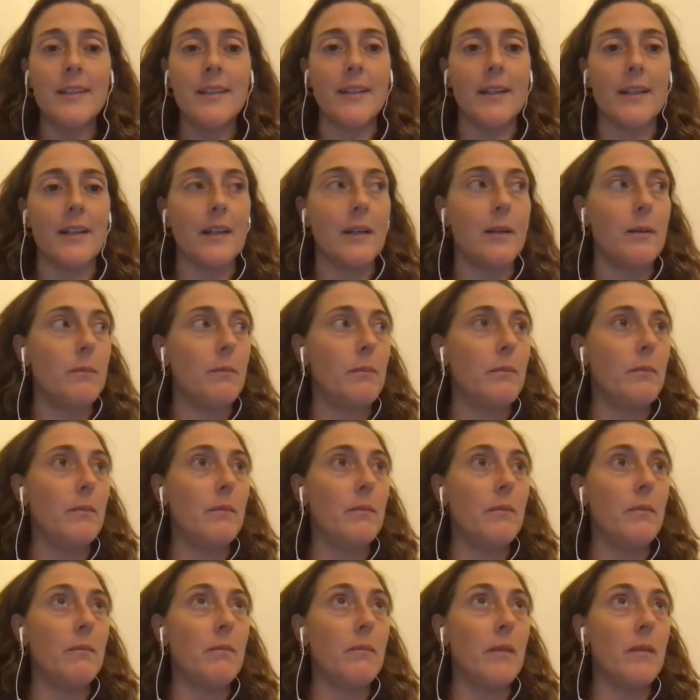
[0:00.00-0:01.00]
Um,
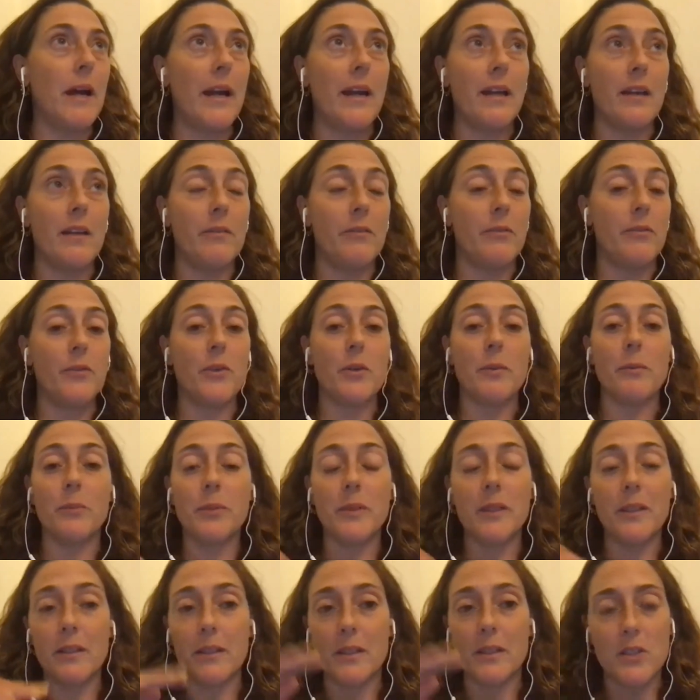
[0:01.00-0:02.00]
I have
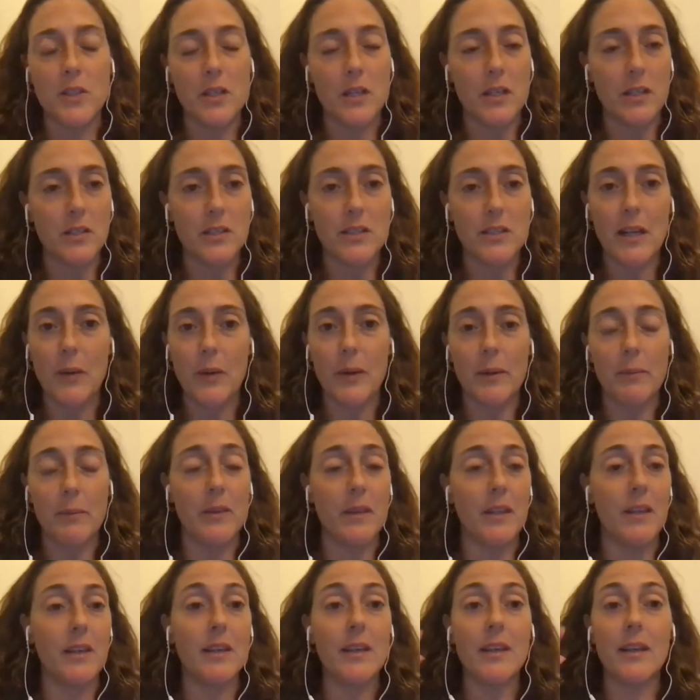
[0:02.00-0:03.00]
completely changed how I'm
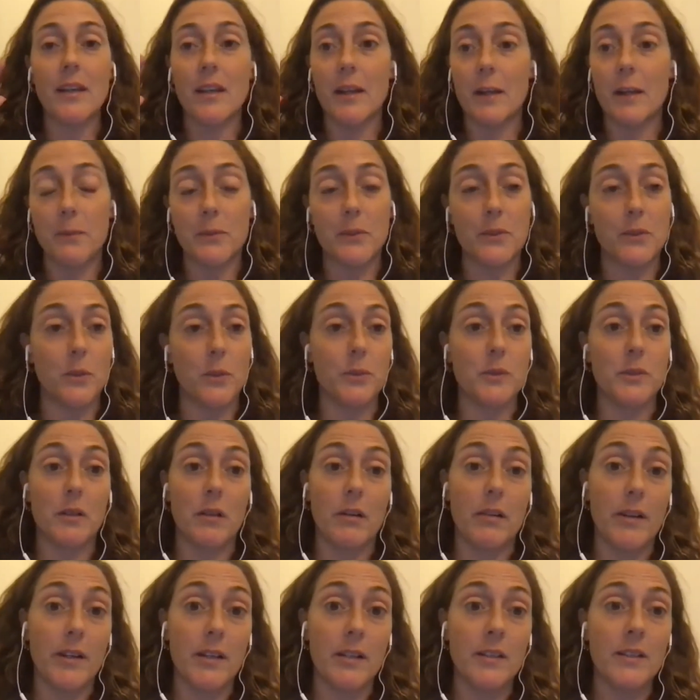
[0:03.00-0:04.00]
thinking. I'm so
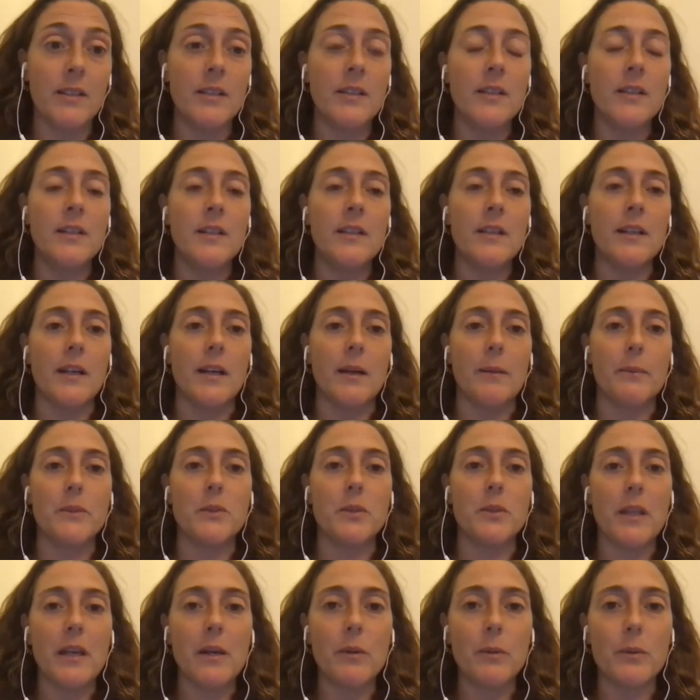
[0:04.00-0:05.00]
sorry. Um,
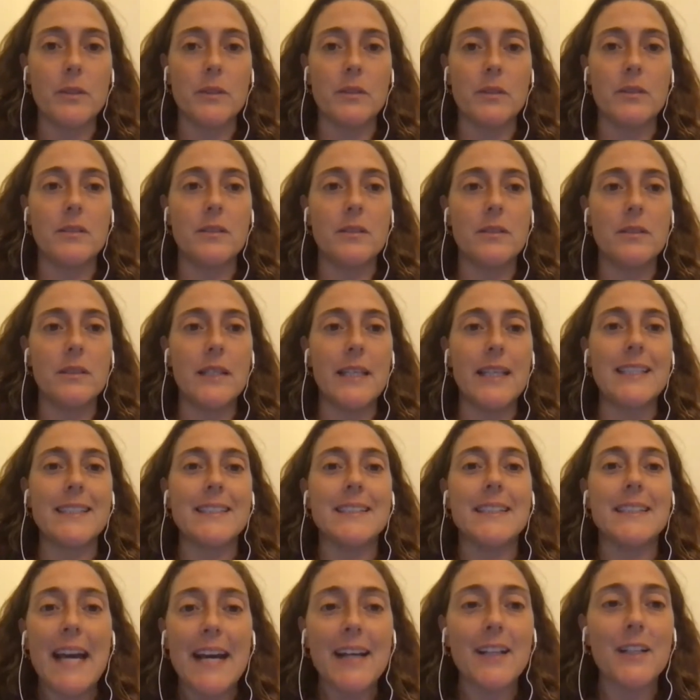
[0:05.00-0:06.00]
so that was
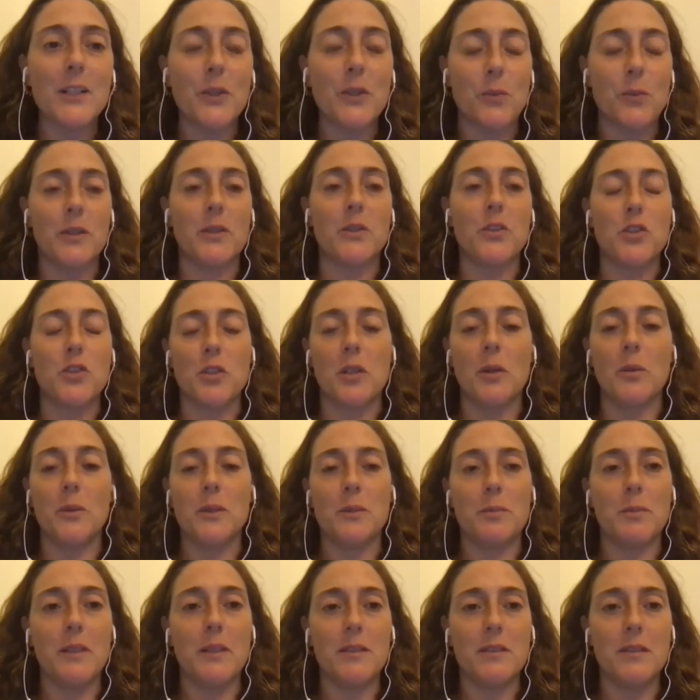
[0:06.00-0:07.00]
exactly what the show
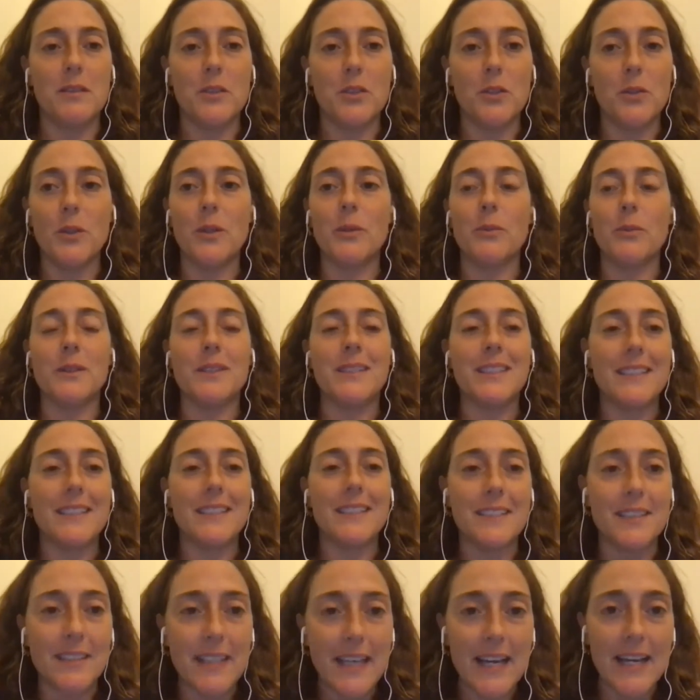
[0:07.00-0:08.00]
was meant to do. It was
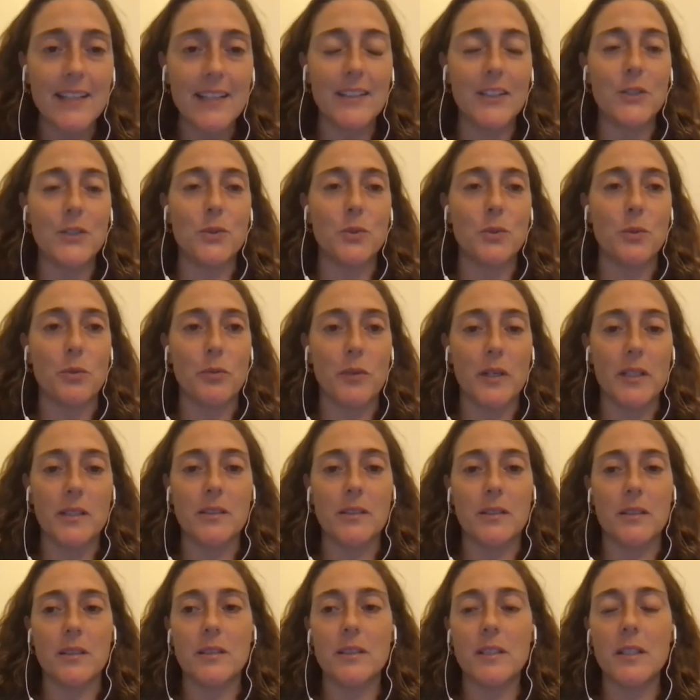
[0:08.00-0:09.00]
exactly to erase
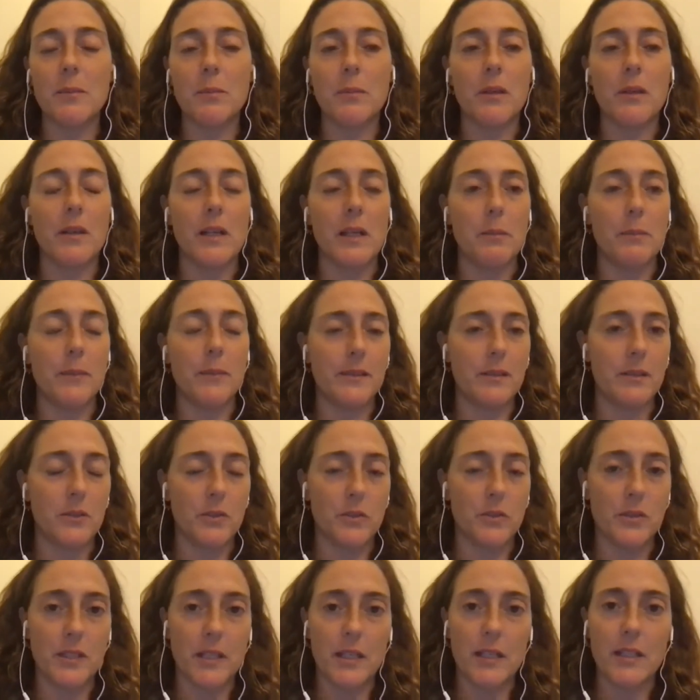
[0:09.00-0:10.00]
the stigma and
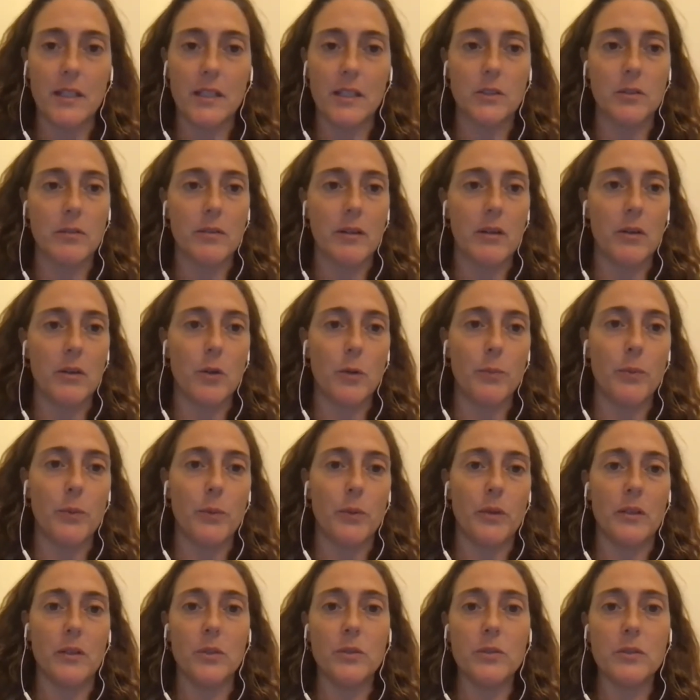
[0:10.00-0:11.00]
misunderstandings around
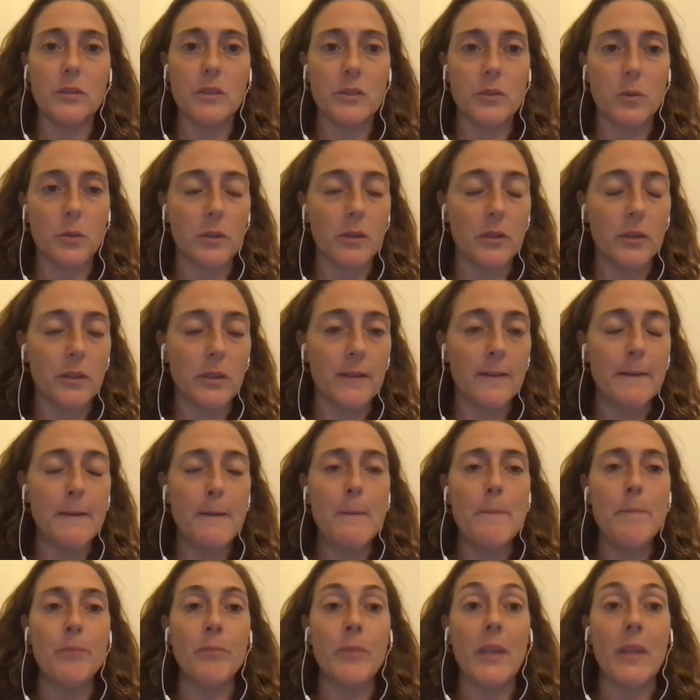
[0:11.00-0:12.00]
opioid use disorder
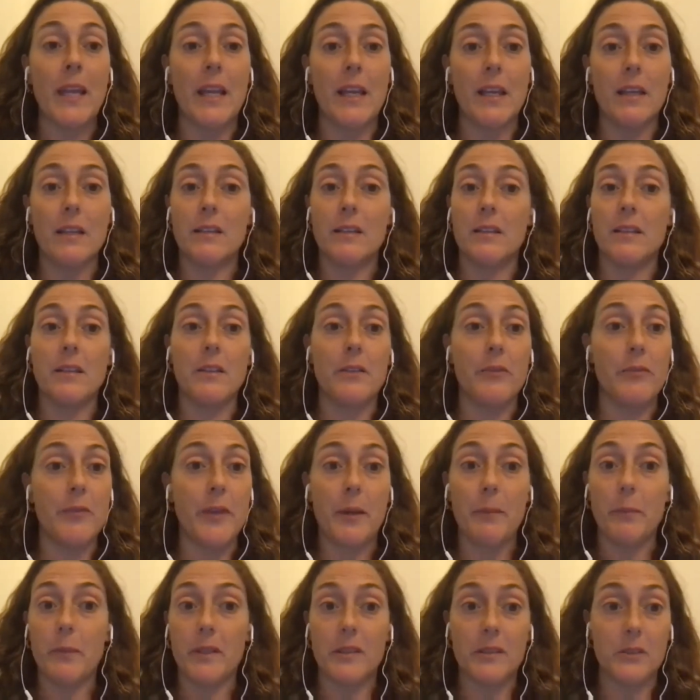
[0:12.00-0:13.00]
and the
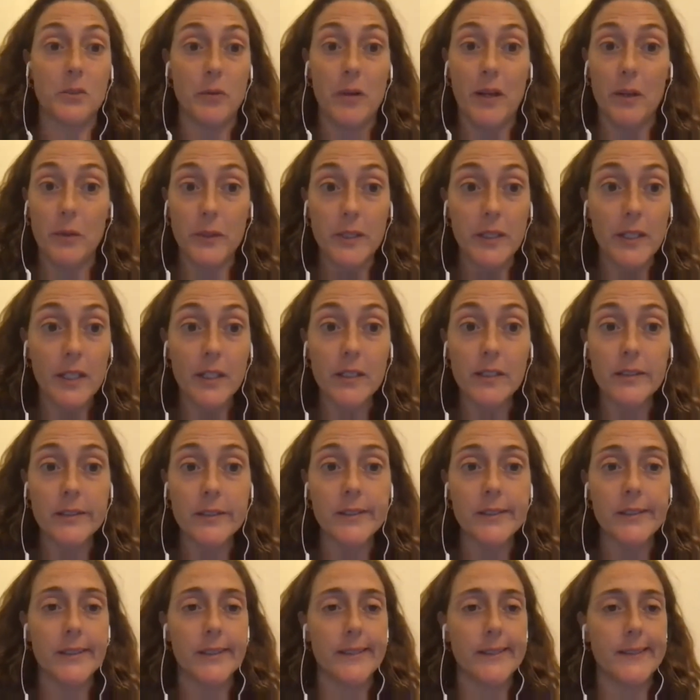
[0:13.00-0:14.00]
family surrounding it.
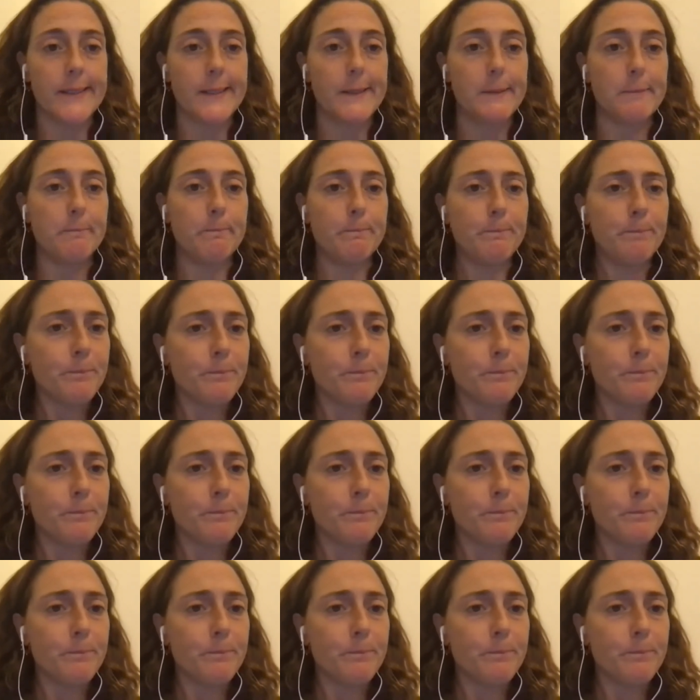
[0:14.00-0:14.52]
Um,